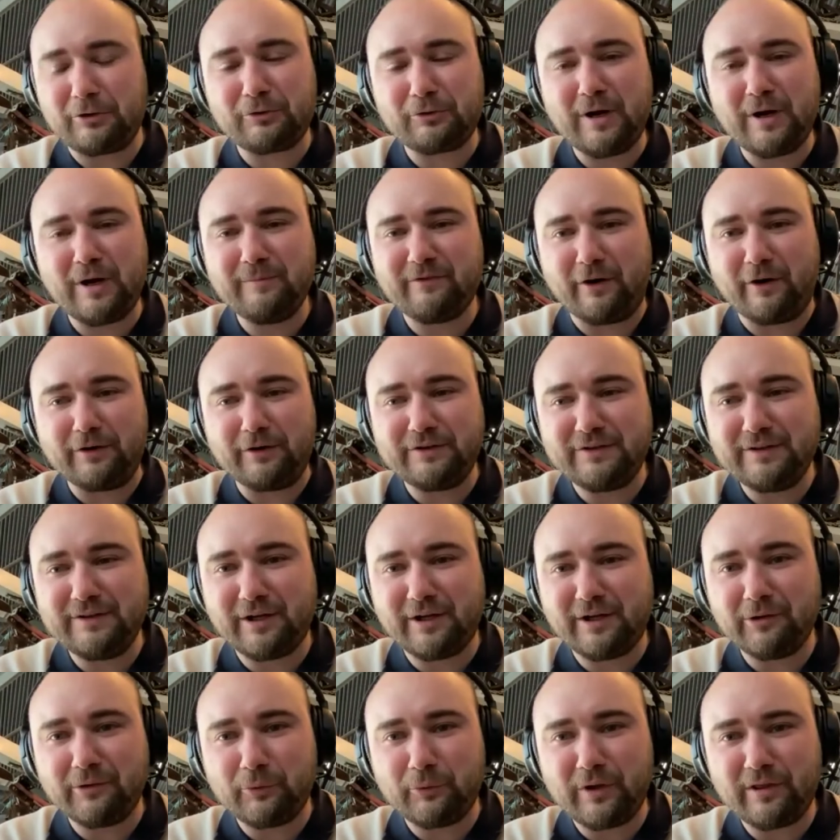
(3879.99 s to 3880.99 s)
A grape variety
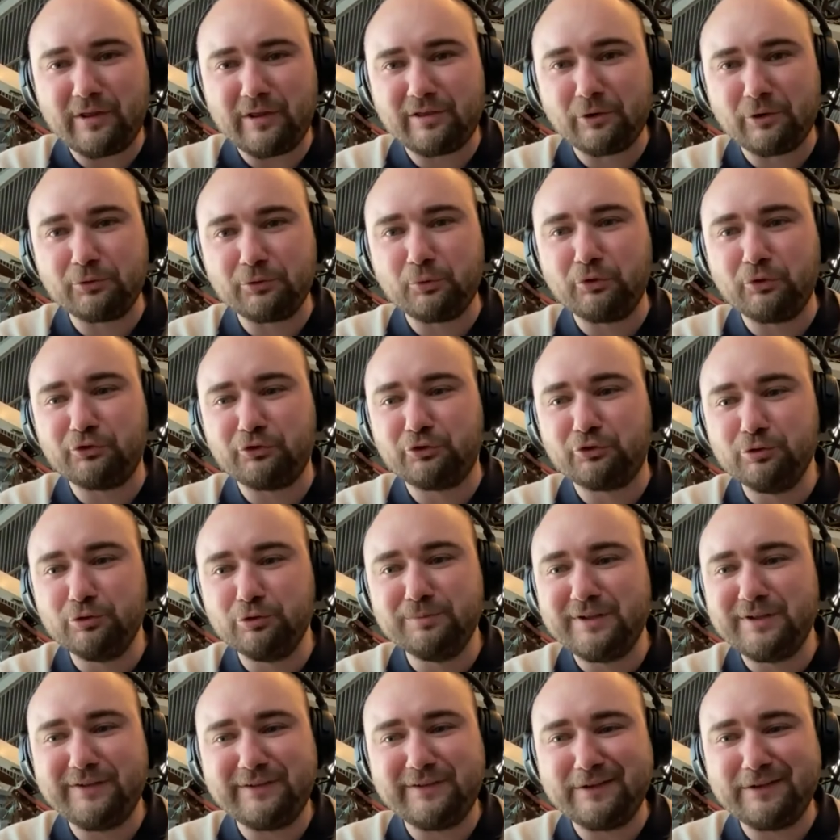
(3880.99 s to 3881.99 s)
that we thought was
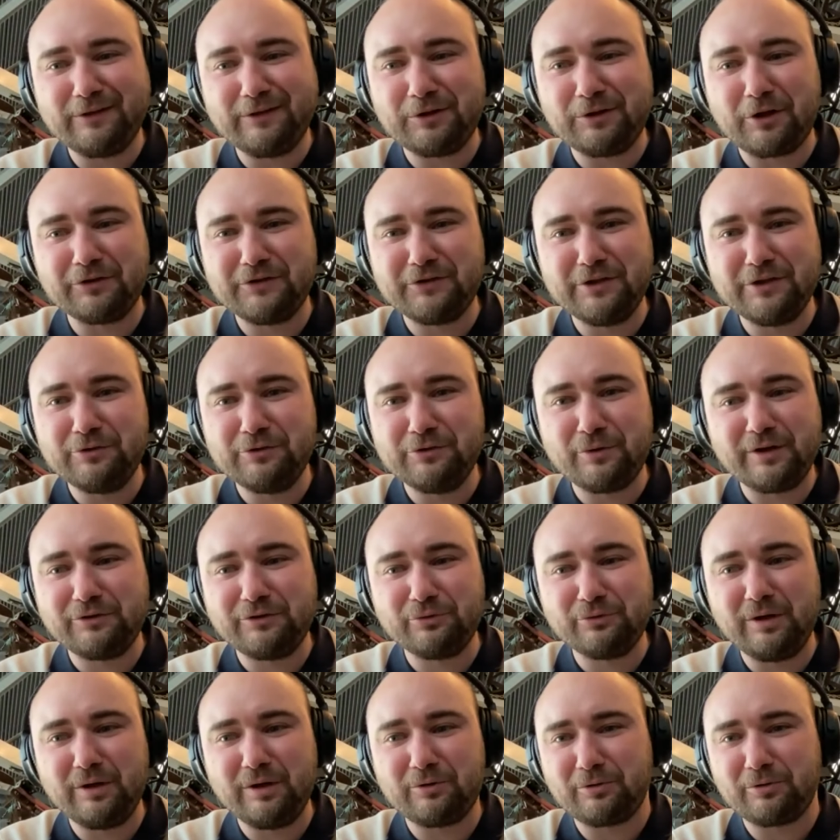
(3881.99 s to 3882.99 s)
doomed is still continuing
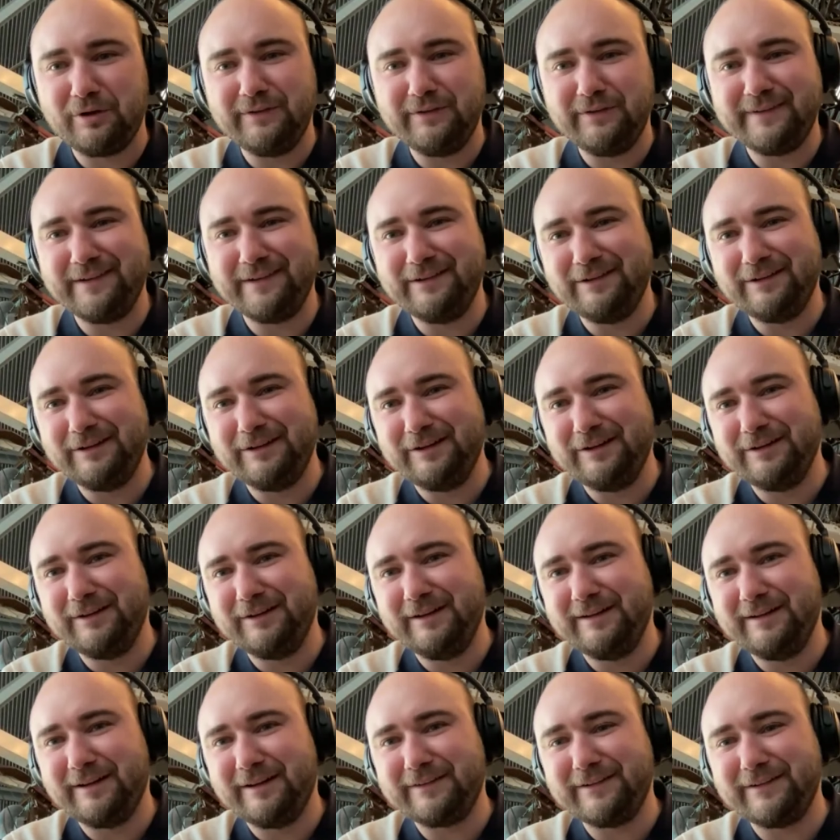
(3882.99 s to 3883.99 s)
to increase in, in,
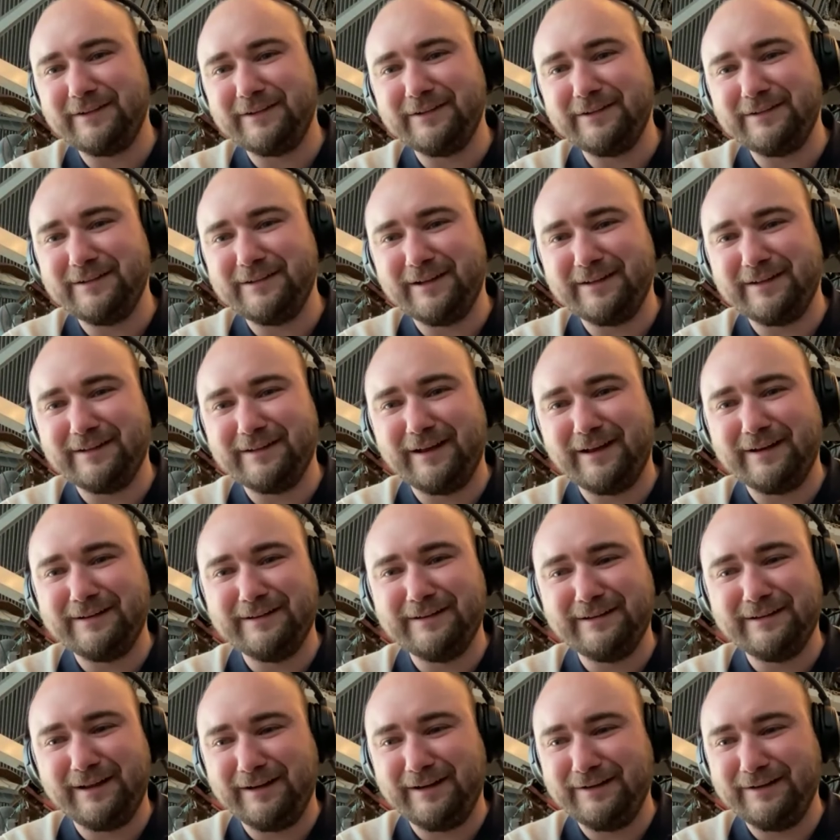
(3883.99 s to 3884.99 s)
in acidity, and,
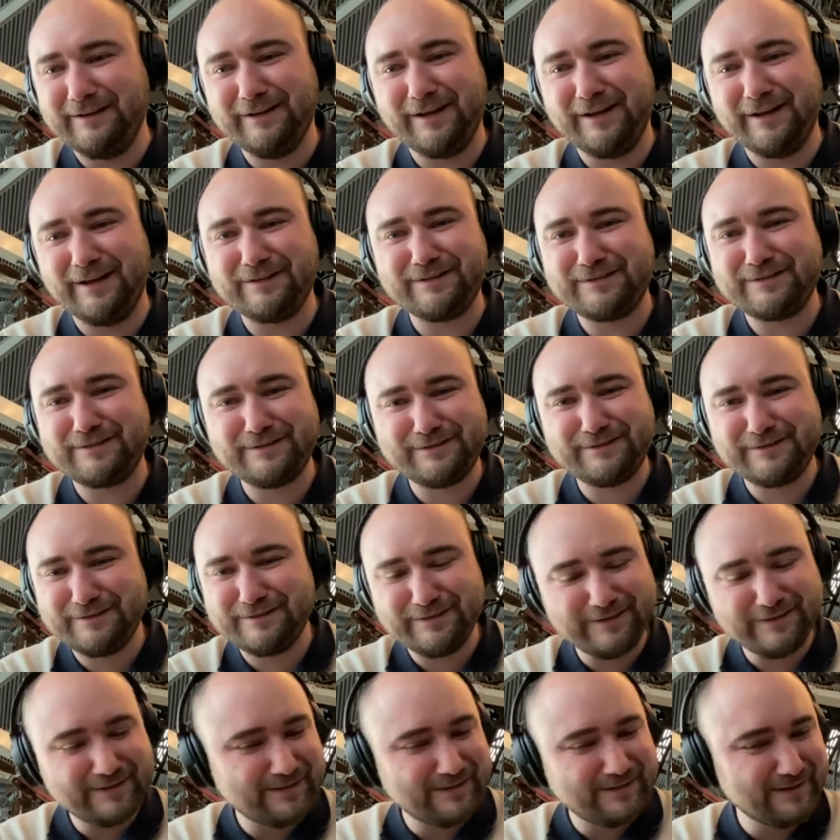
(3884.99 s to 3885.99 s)
and, and that
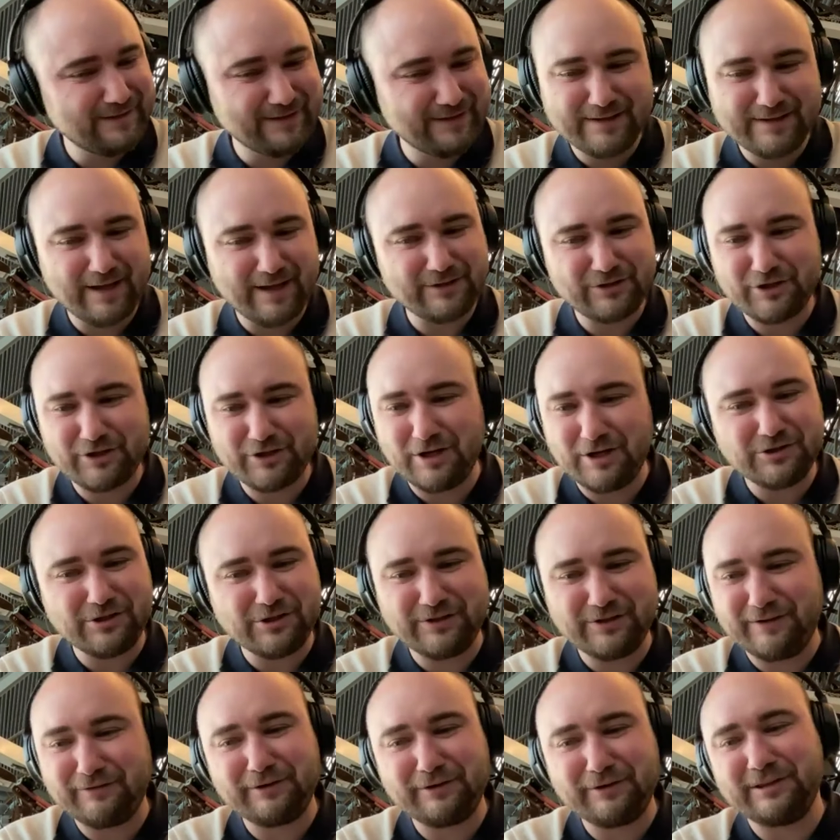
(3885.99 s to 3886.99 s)
that
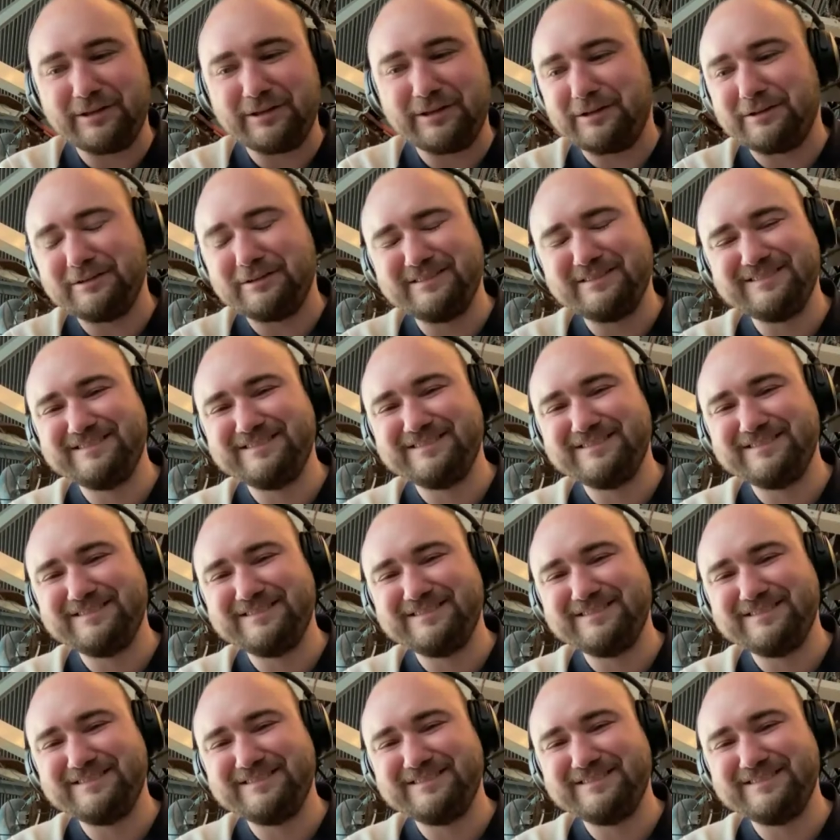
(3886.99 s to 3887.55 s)
changes everything.